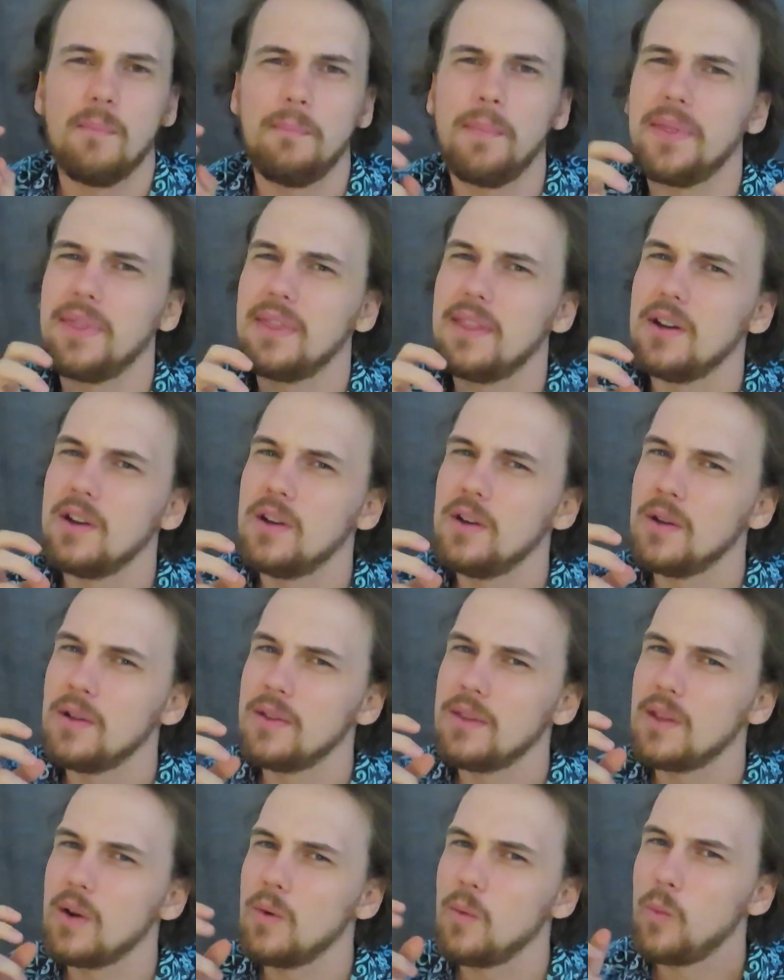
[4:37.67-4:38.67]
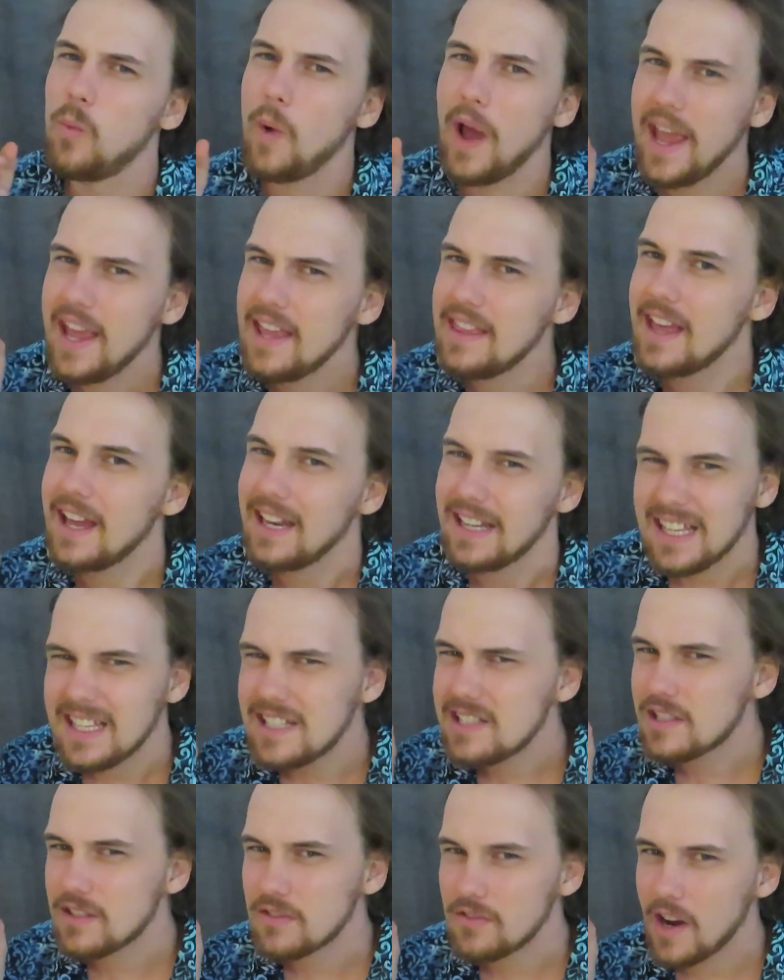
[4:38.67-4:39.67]
But the way that
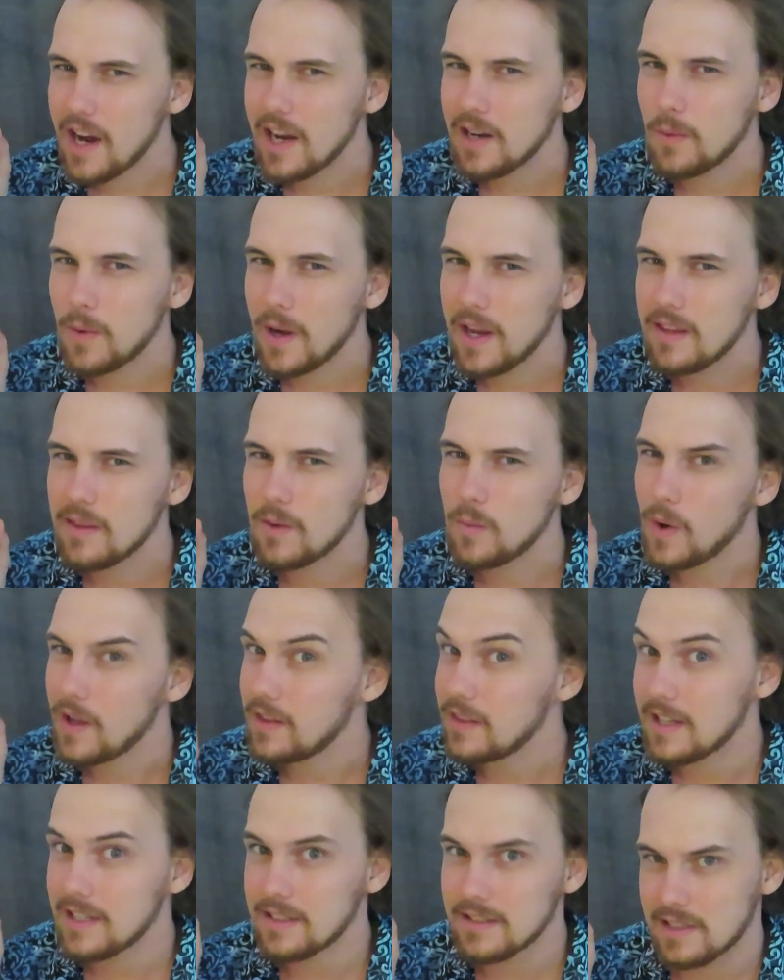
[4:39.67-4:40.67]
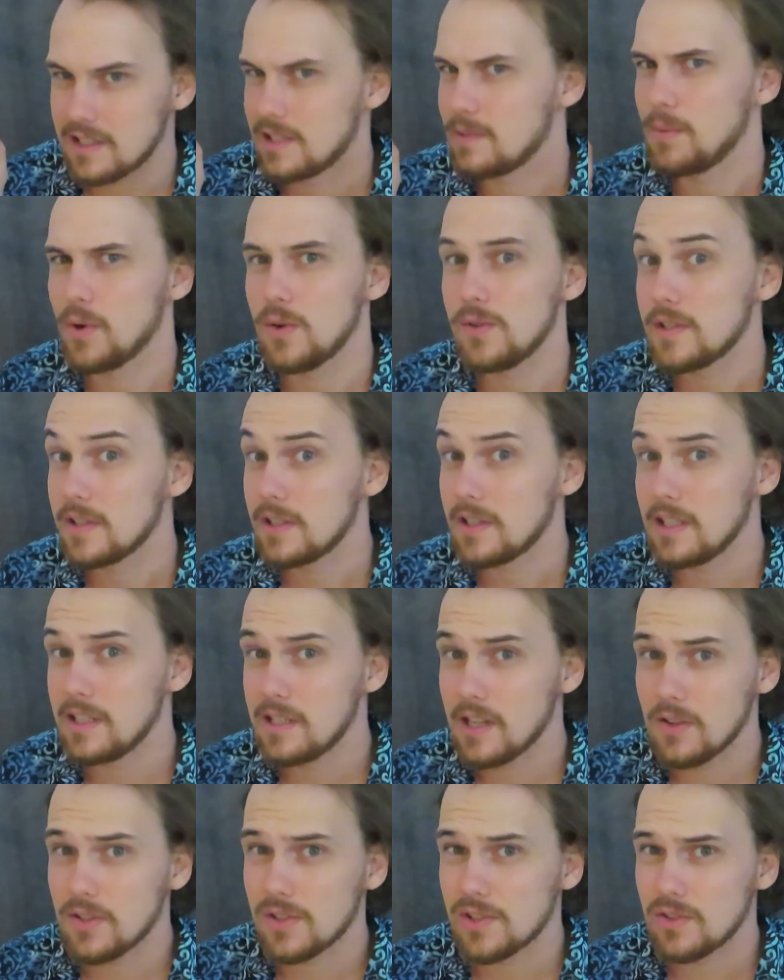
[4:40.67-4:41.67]
is the right way, the one that supposedly
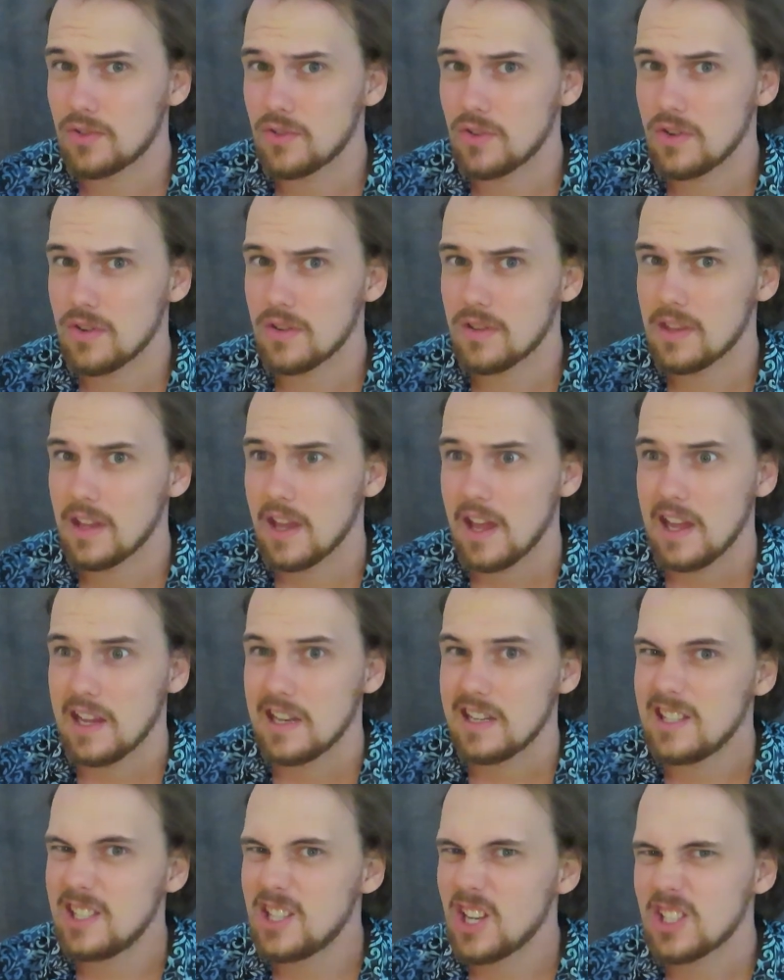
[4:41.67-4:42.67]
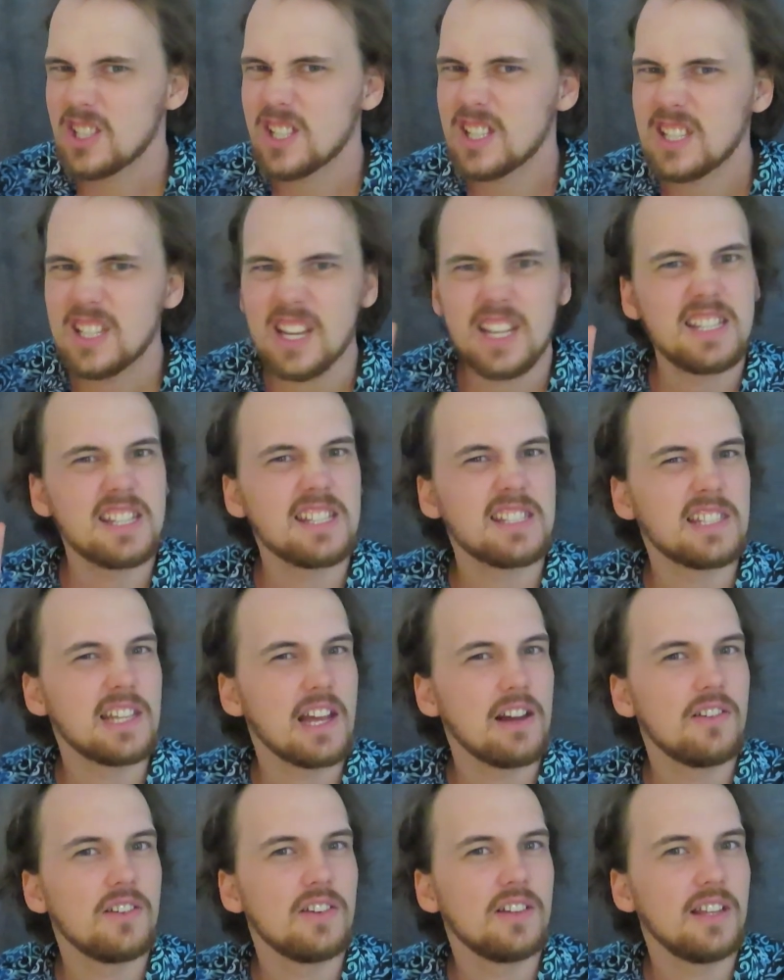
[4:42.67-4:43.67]
tells the truth, doesn't
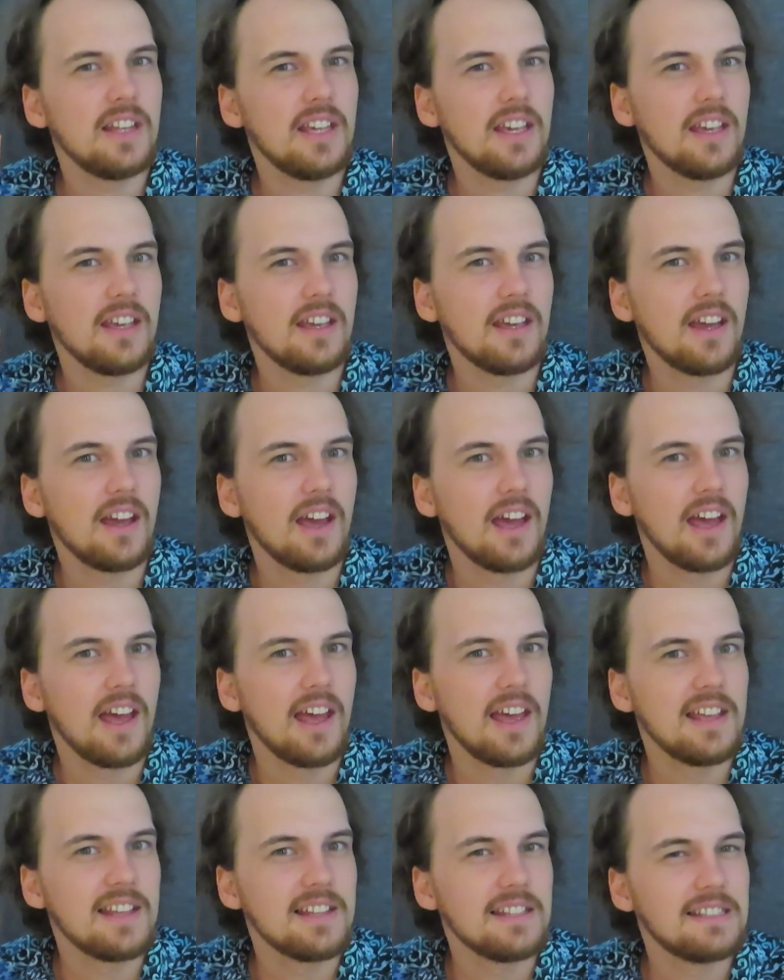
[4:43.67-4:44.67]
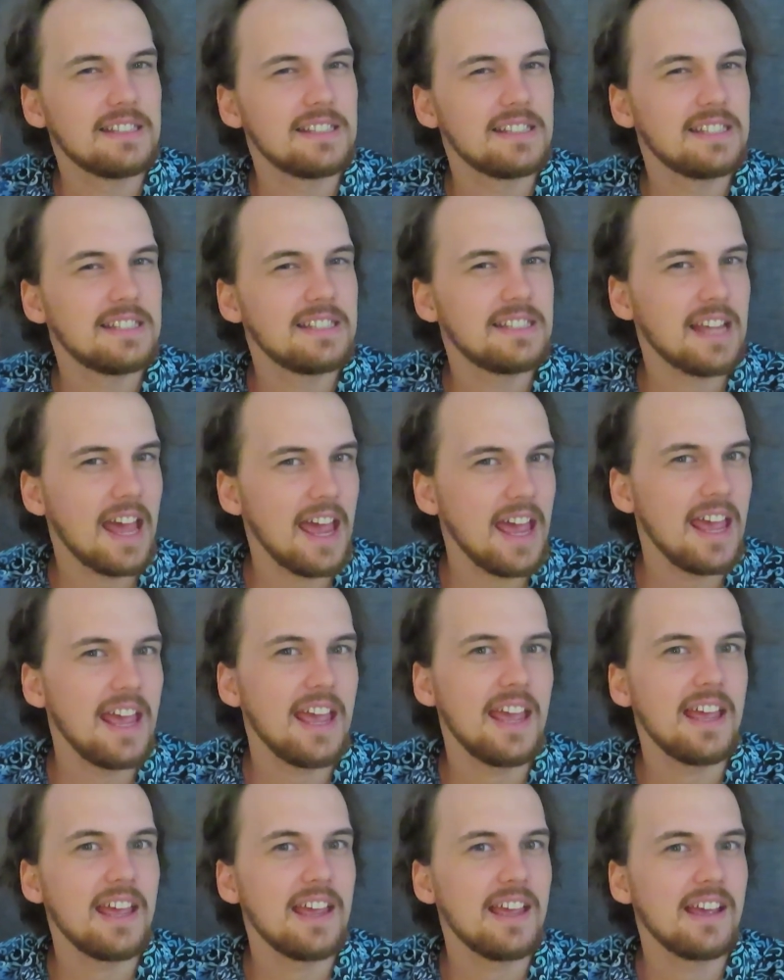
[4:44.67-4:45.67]
necessarily
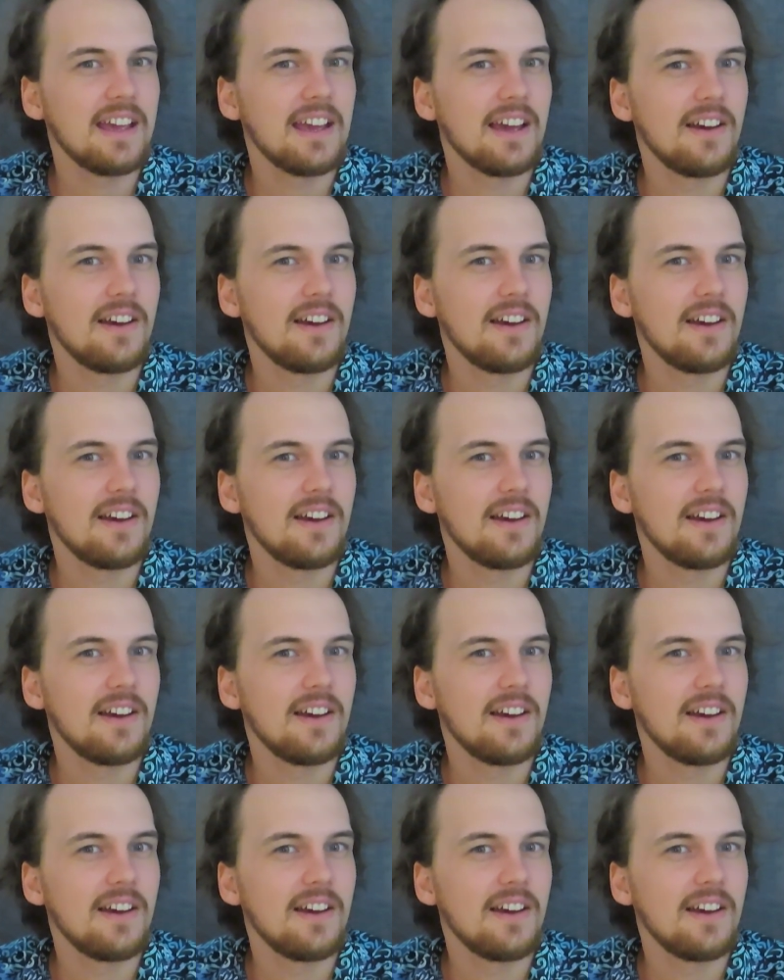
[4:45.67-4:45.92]
say